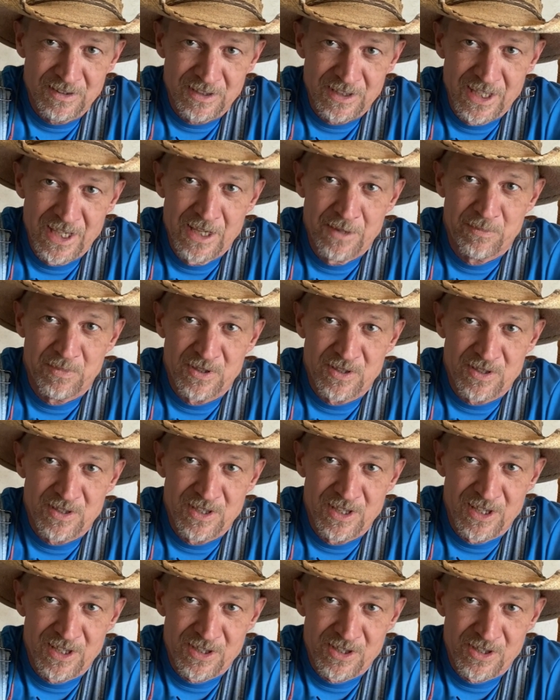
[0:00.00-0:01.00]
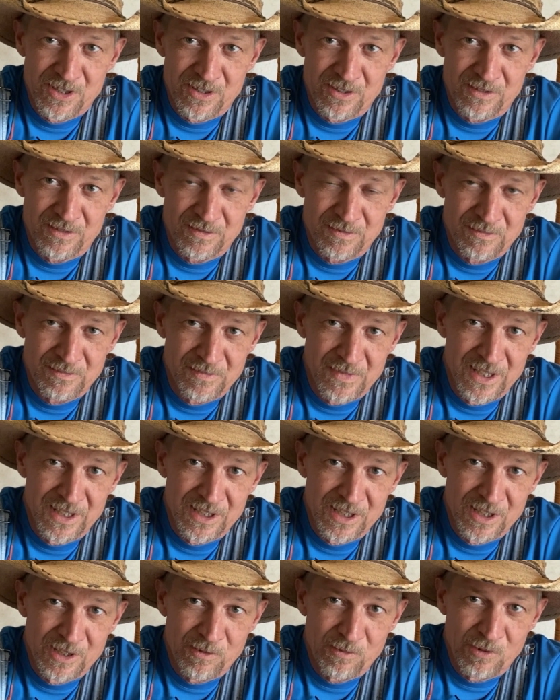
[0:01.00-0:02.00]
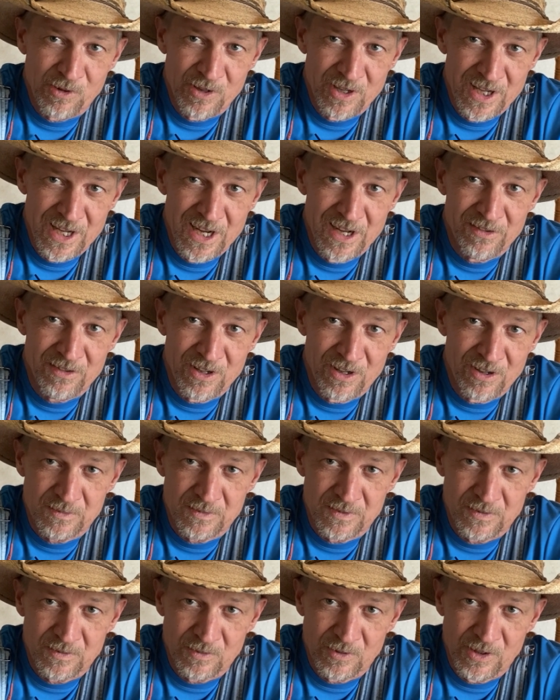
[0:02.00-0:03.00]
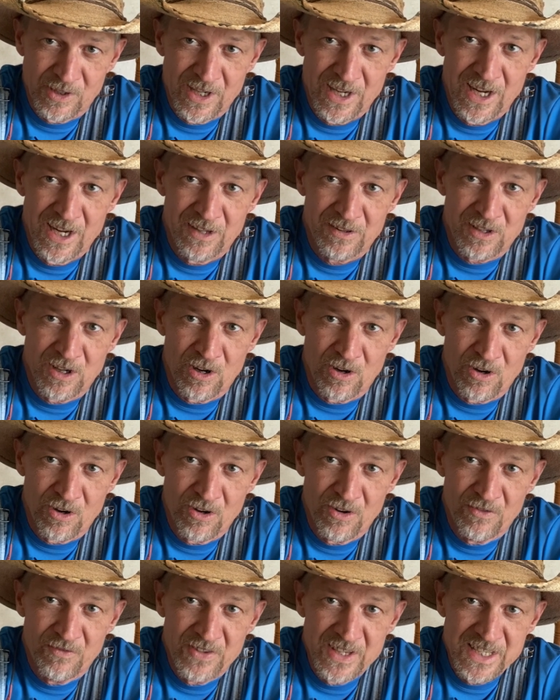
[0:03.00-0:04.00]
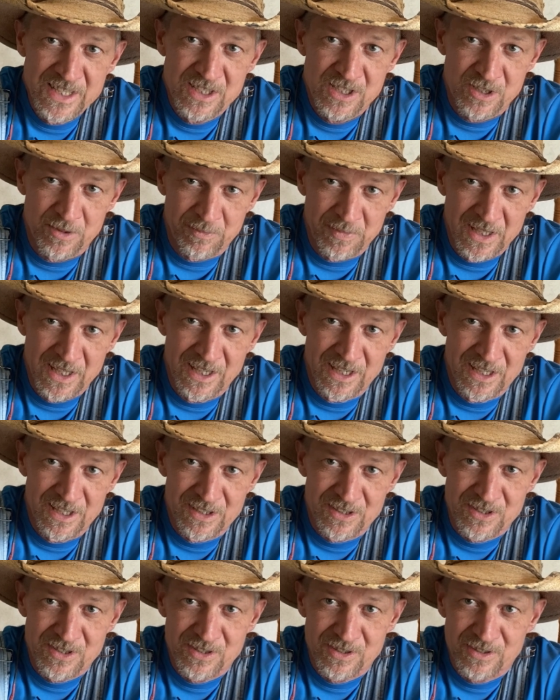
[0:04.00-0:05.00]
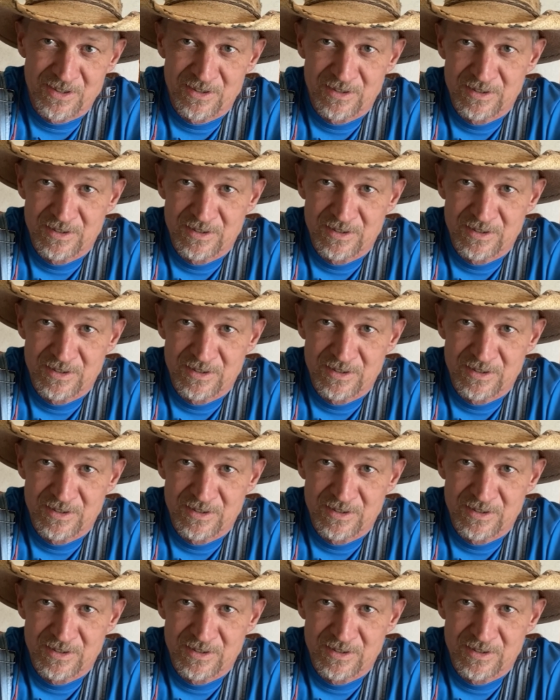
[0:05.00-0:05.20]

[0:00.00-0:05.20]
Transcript: camping section, back there where they have the RV supplies.